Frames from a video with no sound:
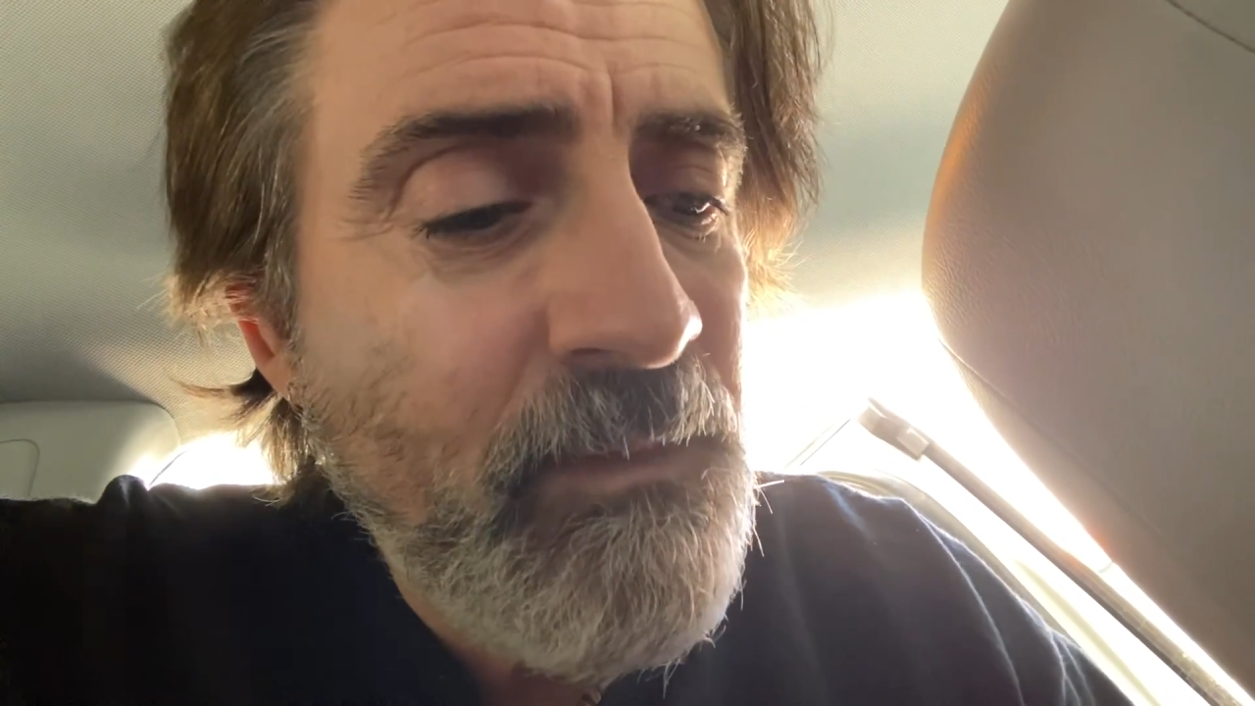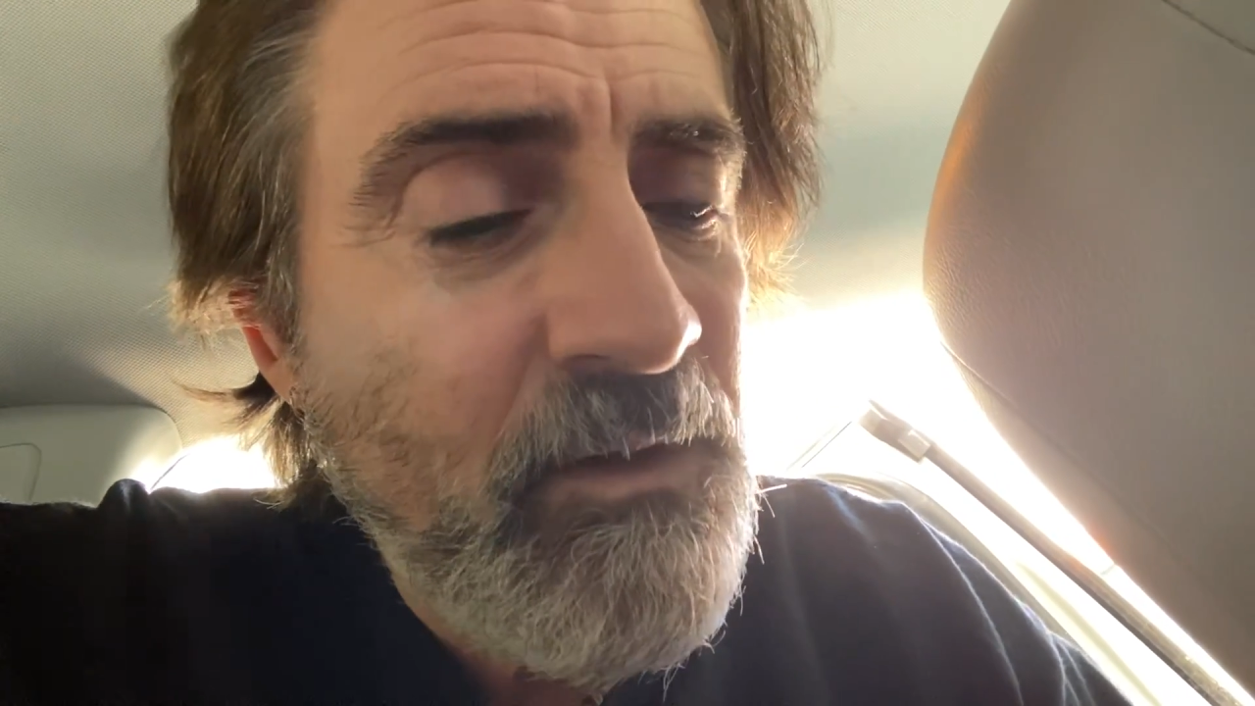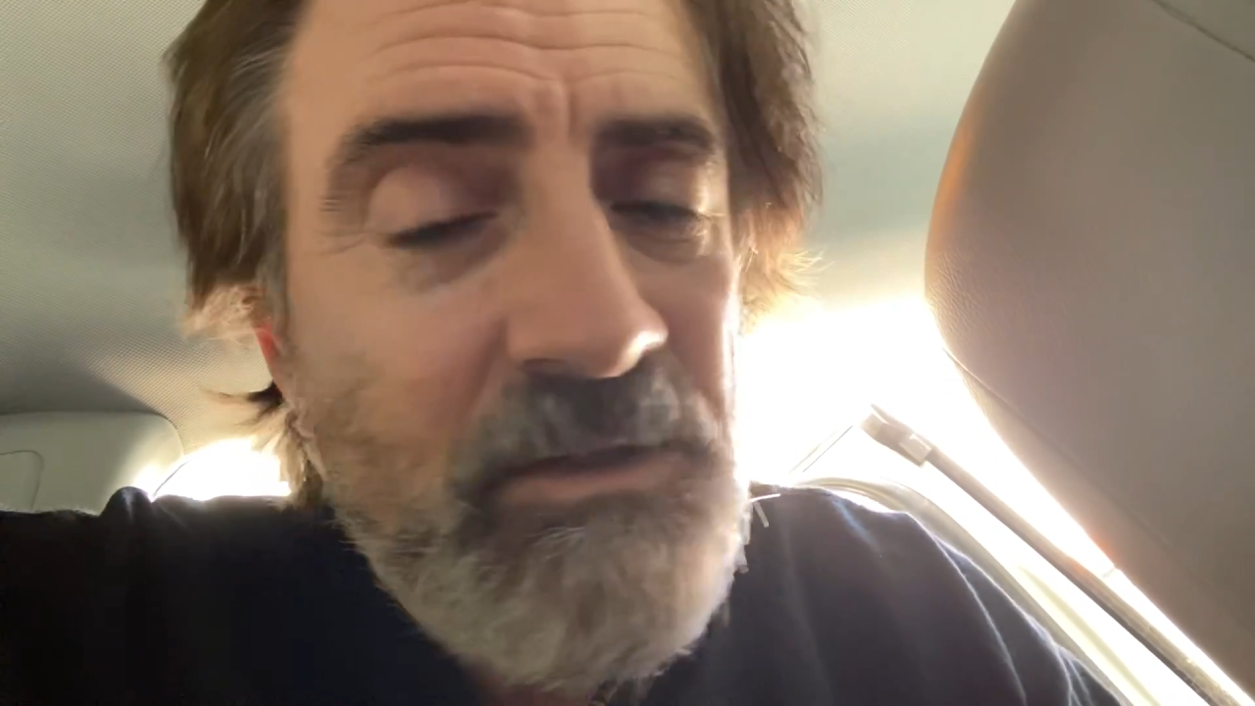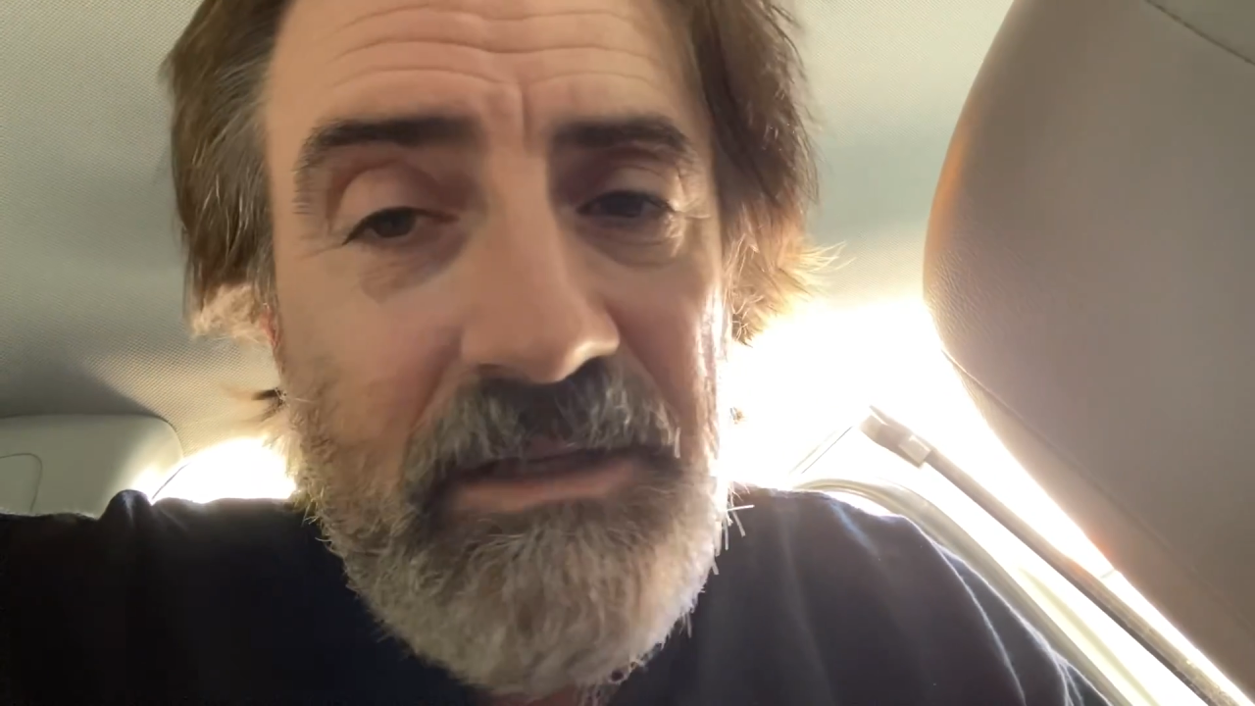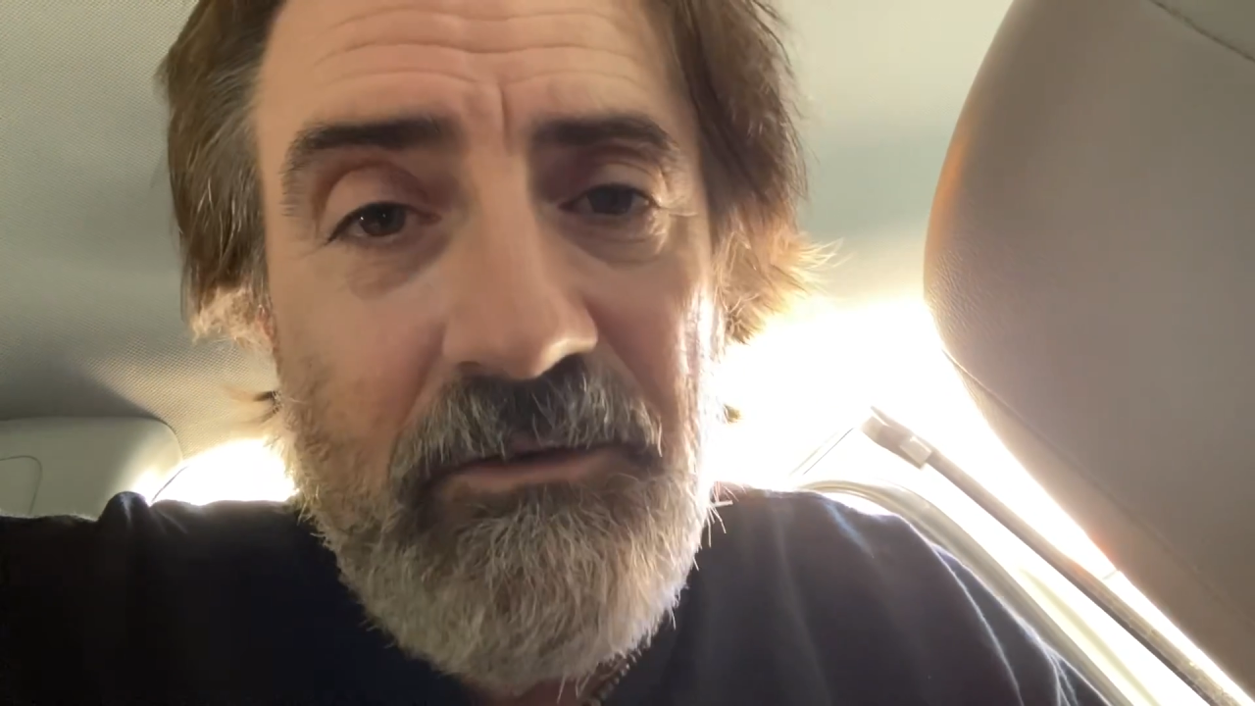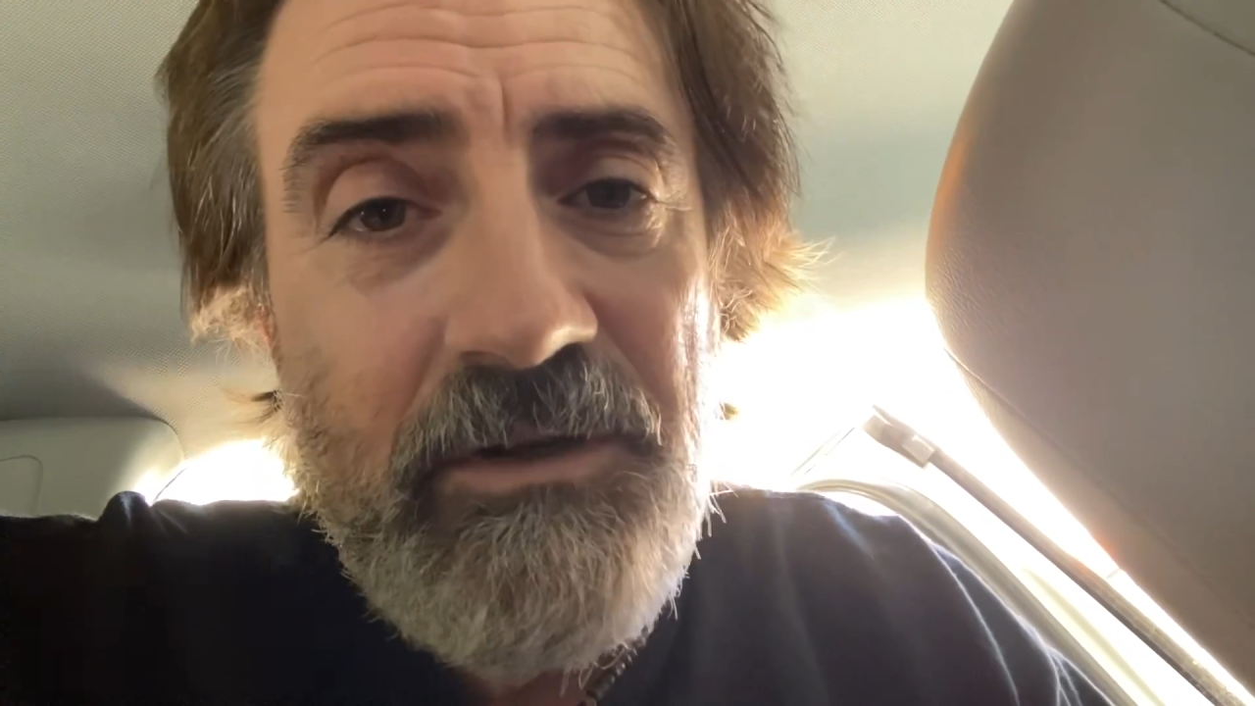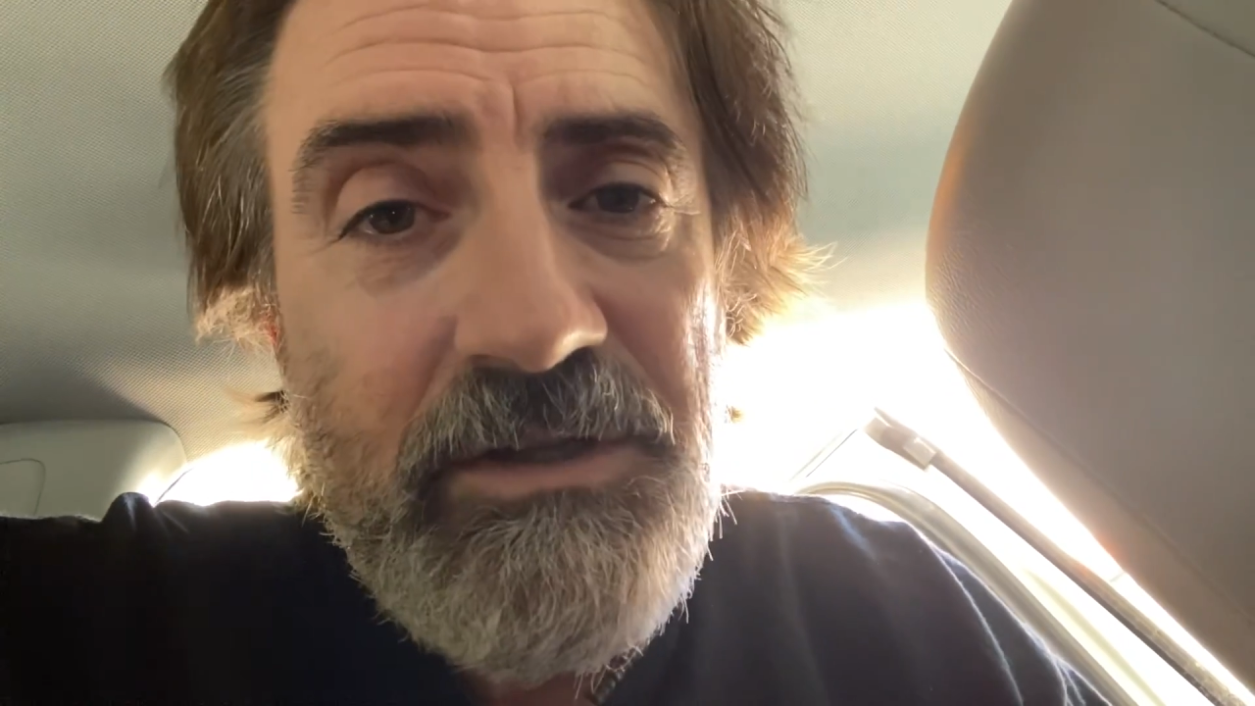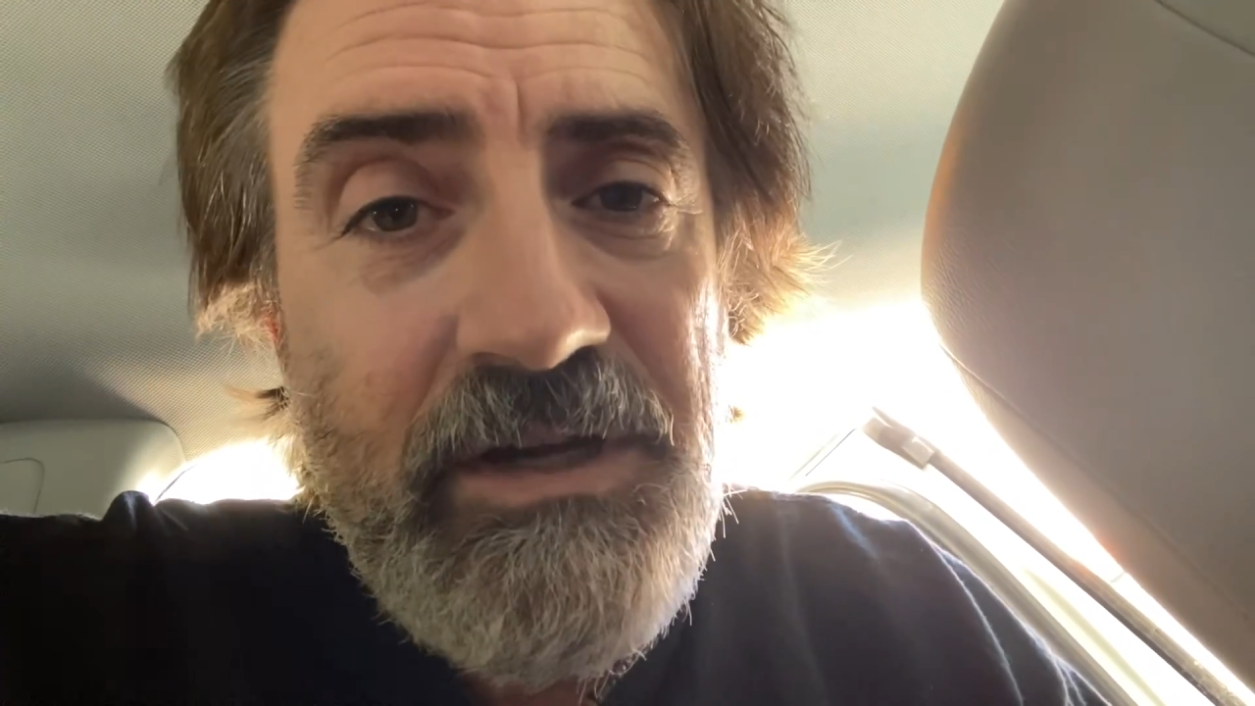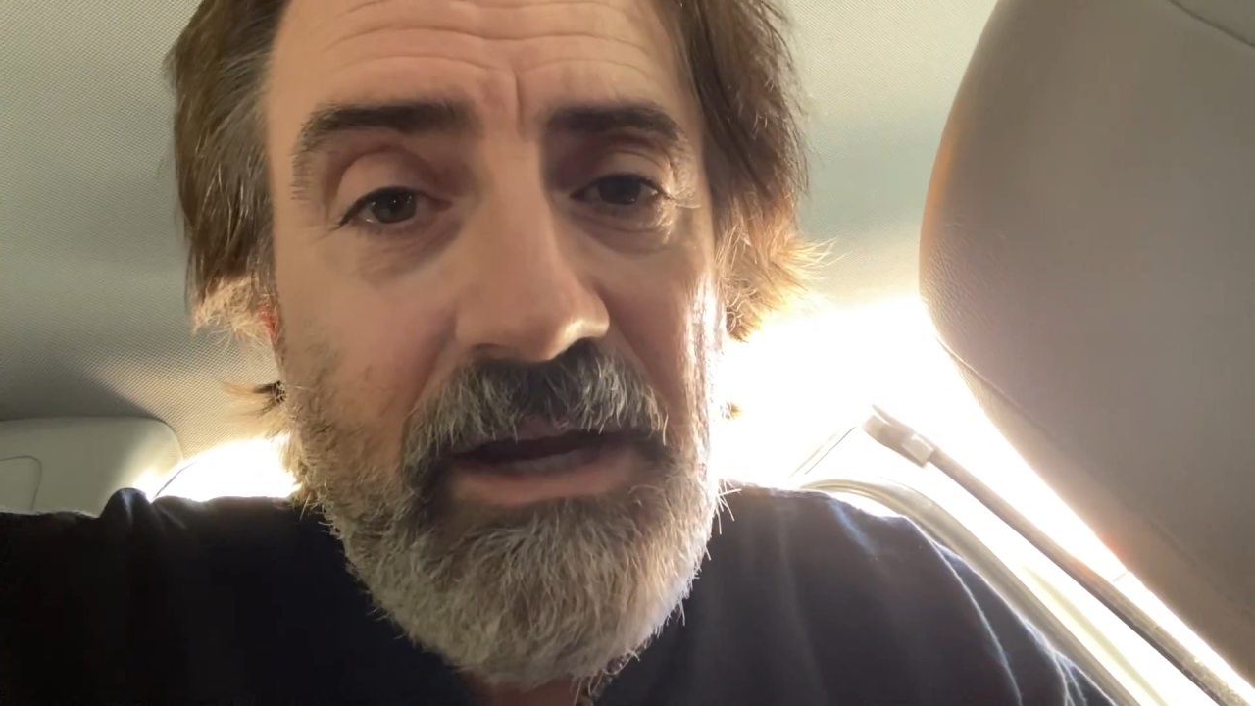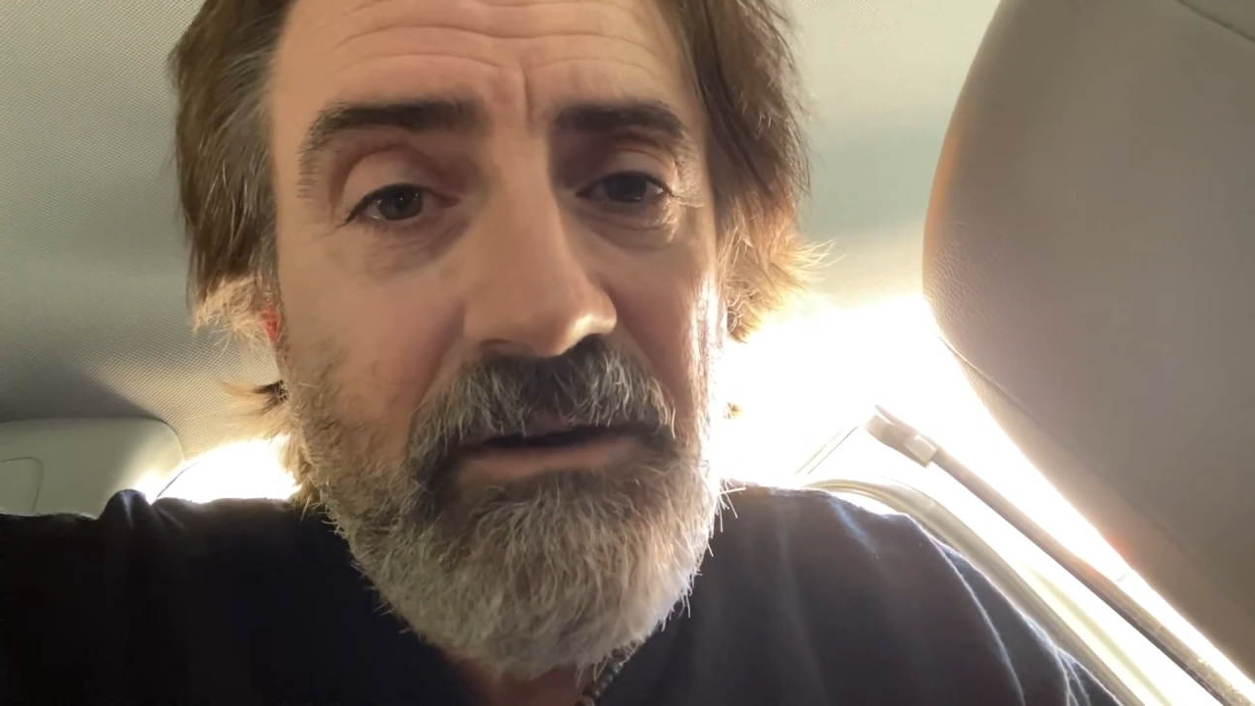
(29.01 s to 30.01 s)
because they've got to
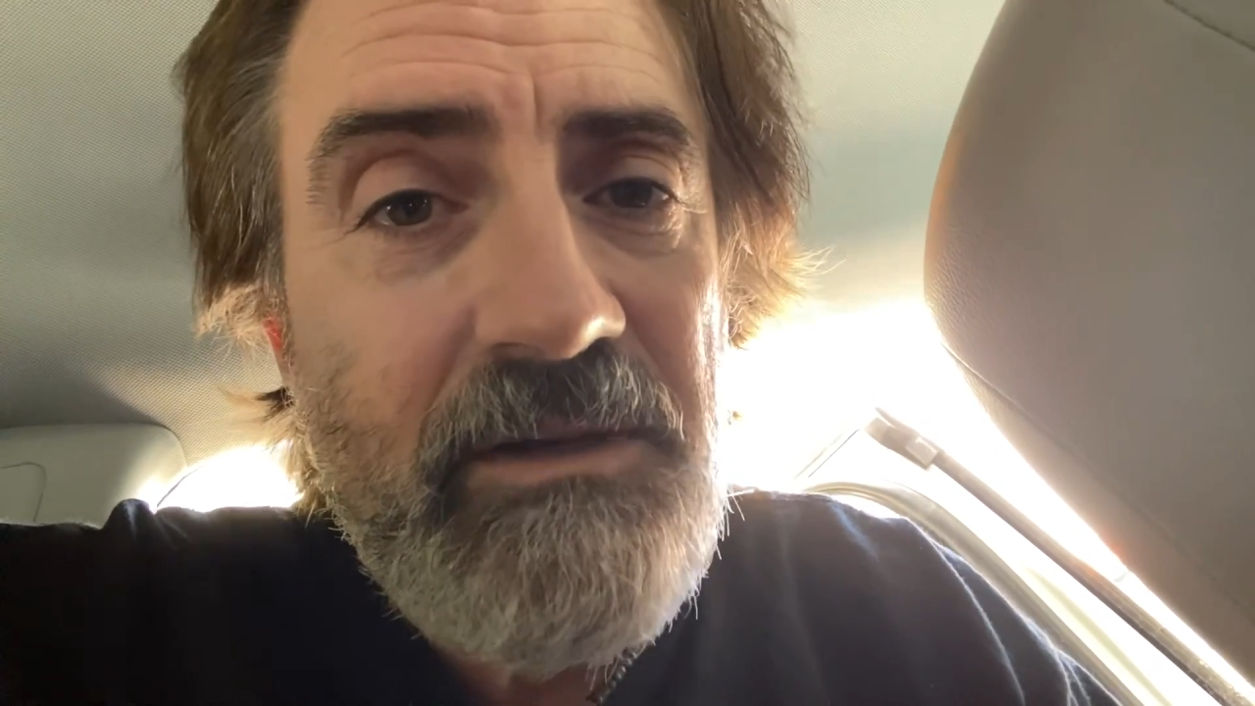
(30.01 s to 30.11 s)
check on